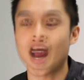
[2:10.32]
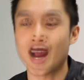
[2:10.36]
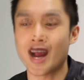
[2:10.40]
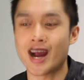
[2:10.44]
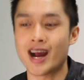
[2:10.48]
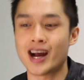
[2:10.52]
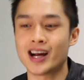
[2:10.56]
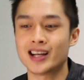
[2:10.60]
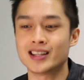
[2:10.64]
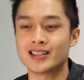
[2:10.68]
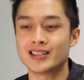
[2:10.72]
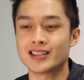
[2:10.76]

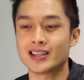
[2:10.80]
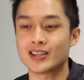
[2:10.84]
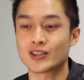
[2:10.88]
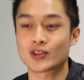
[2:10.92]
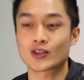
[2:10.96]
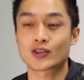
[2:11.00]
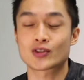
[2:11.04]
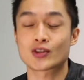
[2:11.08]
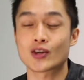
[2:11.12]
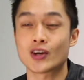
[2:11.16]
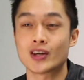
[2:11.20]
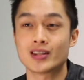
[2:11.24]
and it
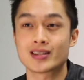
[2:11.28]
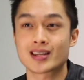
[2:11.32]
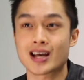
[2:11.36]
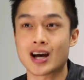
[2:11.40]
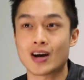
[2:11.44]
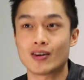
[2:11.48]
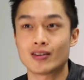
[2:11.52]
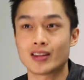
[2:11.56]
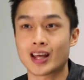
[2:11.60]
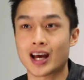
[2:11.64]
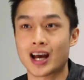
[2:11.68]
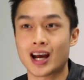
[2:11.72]
just turns
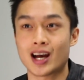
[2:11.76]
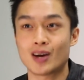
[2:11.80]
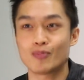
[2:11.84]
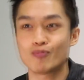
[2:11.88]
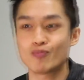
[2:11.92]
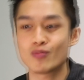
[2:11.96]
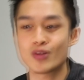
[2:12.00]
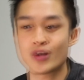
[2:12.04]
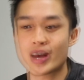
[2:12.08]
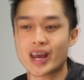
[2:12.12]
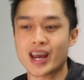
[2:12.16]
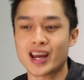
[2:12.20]
out that
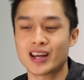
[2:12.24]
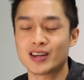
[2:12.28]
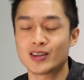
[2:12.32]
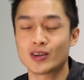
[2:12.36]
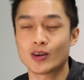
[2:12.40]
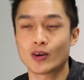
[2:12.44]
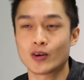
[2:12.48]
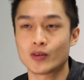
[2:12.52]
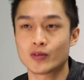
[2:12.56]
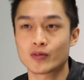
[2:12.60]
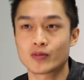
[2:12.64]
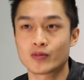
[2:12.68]
end
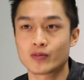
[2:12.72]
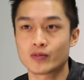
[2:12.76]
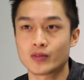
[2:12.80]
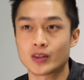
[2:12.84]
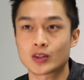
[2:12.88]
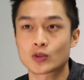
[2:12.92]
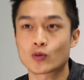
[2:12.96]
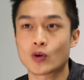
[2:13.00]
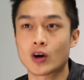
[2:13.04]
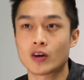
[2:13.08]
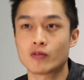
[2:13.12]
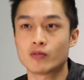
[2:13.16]
of the
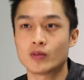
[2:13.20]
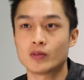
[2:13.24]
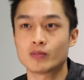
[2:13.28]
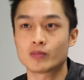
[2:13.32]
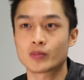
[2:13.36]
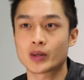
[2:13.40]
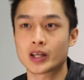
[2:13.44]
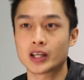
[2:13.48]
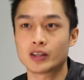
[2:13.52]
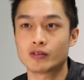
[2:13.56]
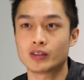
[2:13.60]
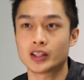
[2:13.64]
12-month
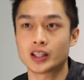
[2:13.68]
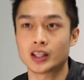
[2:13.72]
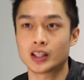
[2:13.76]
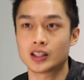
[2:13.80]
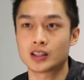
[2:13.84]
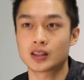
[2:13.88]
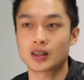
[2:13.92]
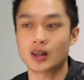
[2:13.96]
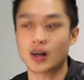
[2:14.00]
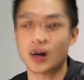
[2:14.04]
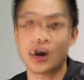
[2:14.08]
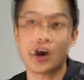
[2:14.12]

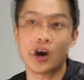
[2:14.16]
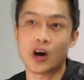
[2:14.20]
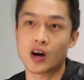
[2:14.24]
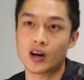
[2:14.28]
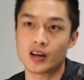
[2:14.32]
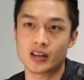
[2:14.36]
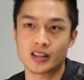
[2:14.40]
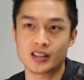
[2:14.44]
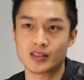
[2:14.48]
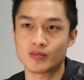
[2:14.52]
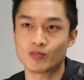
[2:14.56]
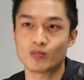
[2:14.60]
period
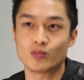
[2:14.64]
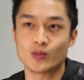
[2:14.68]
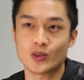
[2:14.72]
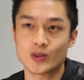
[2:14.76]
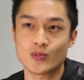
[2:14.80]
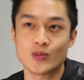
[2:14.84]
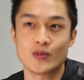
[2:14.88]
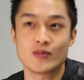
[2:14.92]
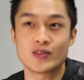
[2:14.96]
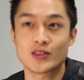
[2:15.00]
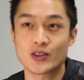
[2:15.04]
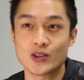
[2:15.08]
I
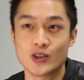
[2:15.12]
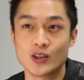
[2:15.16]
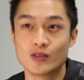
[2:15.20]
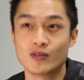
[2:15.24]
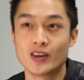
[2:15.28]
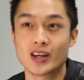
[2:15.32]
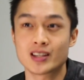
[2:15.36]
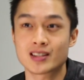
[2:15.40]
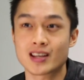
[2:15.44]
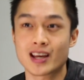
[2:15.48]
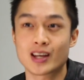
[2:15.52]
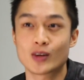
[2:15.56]
was moving to
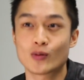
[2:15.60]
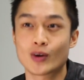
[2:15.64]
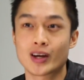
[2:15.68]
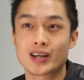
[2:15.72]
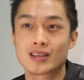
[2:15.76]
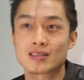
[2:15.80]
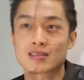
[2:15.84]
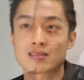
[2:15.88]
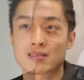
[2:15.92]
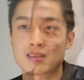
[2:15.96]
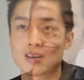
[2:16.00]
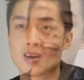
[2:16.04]
university
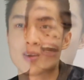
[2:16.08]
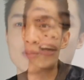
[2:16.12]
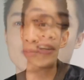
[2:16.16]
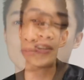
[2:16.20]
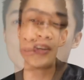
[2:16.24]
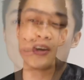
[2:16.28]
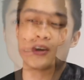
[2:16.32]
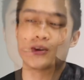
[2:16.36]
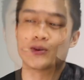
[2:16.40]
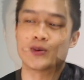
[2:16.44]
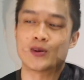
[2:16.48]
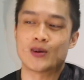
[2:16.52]
anyways.
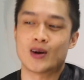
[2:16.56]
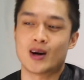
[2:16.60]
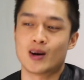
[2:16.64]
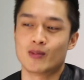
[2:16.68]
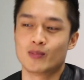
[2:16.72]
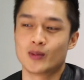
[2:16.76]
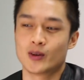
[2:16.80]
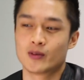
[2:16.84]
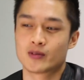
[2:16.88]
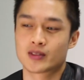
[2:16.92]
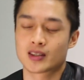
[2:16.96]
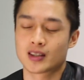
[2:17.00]
So I
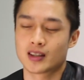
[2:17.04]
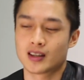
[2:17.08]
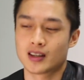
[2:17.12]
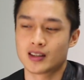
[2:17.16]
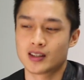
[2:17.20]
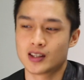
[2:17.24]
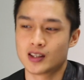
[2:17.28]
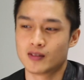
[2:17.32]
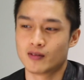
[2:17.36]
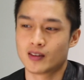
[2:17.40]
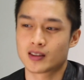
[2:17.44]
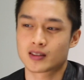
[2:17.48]
moved to
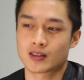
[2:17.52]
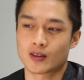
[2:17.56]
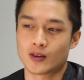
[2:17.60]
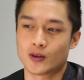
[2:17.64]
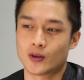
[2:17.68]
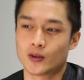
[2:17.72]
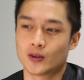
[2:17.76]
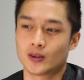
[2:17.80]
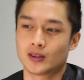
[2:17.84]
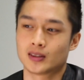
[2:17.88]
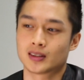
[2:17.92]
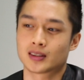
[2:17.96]
University
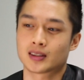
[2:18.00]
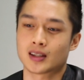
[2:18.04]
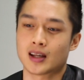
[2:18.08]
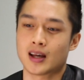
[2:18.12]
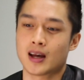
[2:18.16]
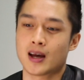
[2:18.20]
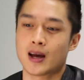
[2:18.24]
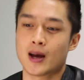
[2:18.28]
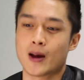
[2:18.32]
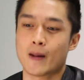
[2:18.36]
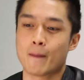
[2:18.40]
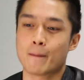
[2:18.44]
Halls
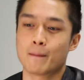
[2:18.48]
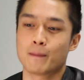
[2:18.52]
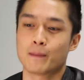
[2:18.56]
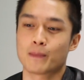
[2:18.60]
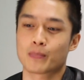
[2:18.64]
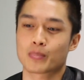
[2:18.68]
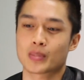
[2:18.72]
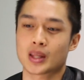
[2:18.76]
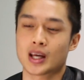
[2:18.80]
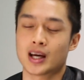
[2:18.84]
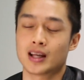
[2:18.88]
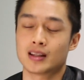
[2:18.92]

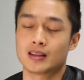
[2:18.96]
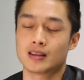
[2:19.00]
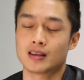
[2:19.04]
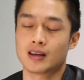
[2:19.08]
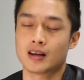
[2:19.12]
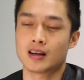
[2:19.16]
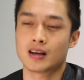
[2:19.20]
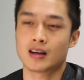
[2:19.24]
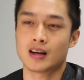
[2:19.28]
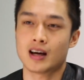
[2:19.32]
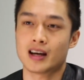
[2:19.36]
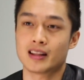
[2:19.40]

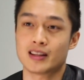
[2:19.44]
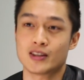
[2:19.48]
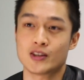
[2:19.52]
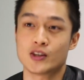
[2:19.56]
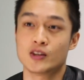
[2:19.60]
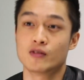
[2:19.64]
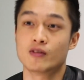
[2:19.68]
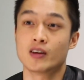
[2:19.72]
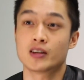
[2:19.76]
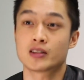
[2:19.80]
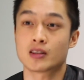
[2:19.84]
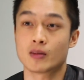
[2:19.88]
at the
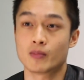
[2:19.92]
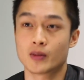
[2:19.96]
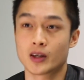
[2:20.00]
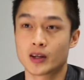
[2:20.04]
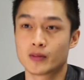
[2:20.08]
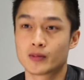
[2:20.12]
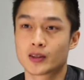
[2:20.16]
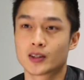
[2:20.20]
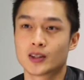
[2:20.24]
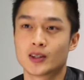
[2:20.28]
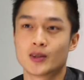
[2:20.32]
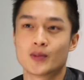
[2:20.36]
University of
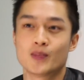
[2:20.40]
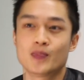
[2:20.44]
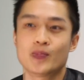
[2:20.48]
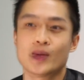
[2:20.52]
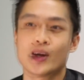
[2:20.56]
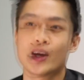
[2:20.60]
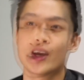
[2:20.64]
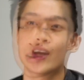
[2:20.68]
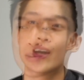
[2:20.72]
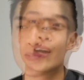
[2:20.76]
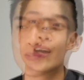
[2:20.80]
Birmingham,